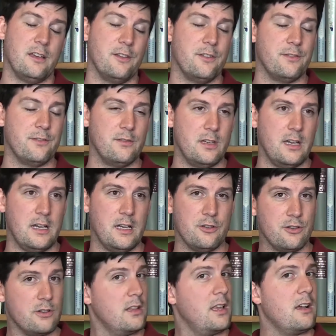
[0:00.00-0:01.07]
Because
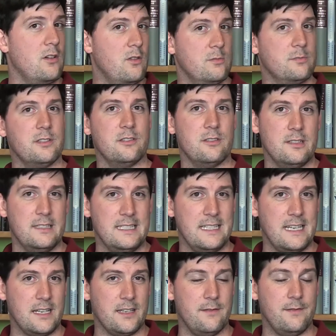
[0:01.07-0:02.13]
Sherlock Holmes Consulting
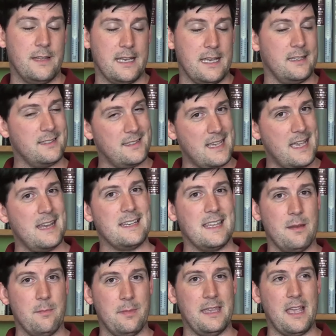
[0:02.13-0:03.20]
Detective, like I said,
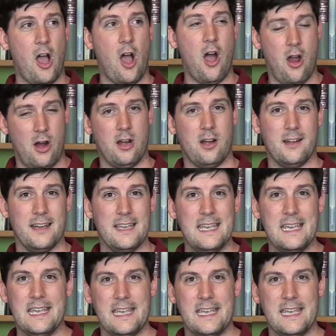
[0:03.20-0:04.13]
can be hard.